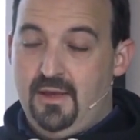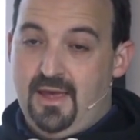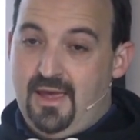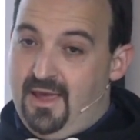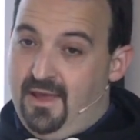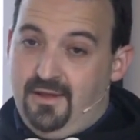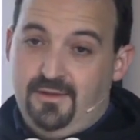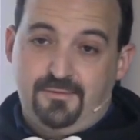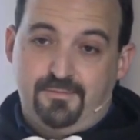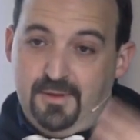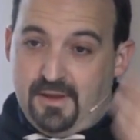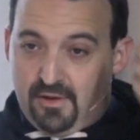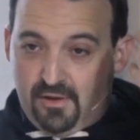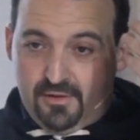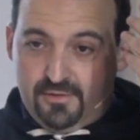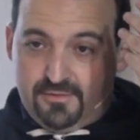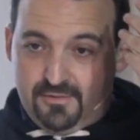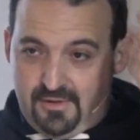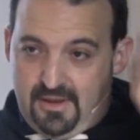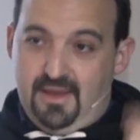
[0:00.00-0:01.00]
Is
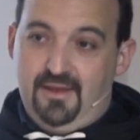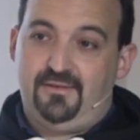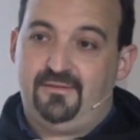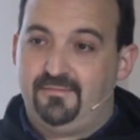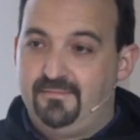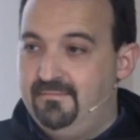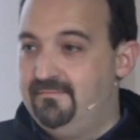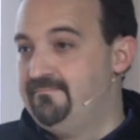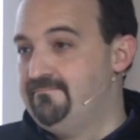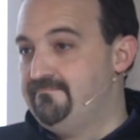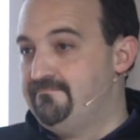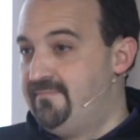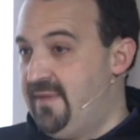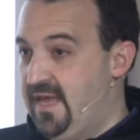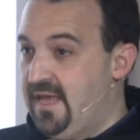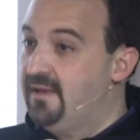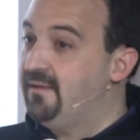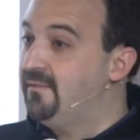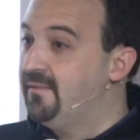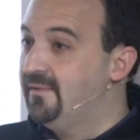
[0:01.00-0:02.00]
because it's
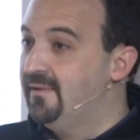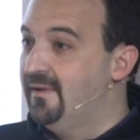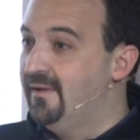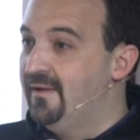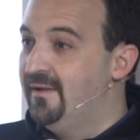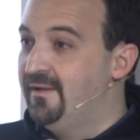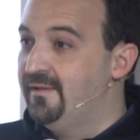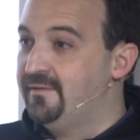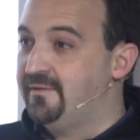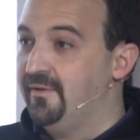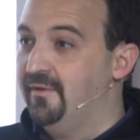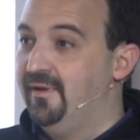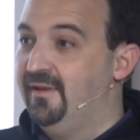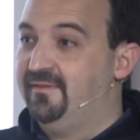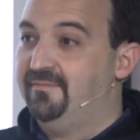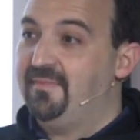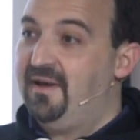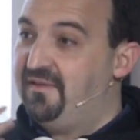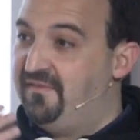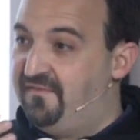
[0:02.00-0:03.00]
me, so
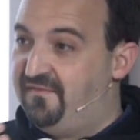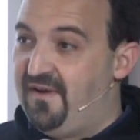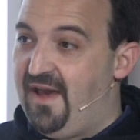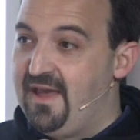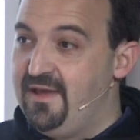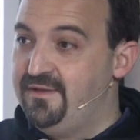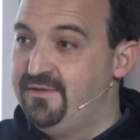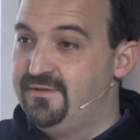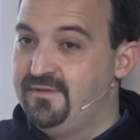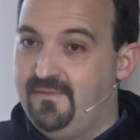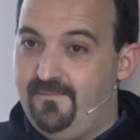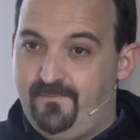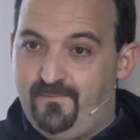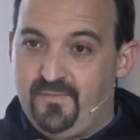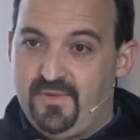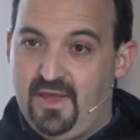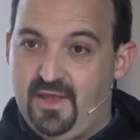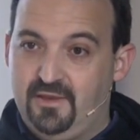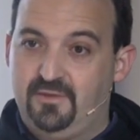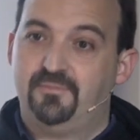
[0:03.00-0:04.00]
it's my face,
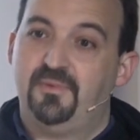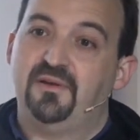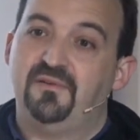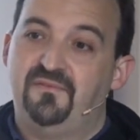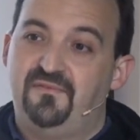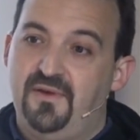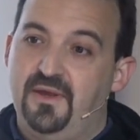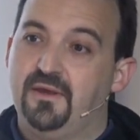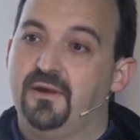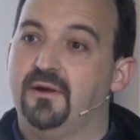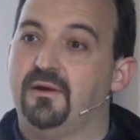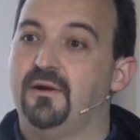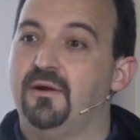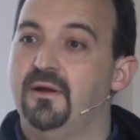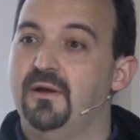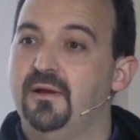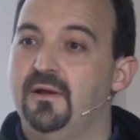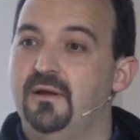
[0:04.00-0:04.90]
it's my finger,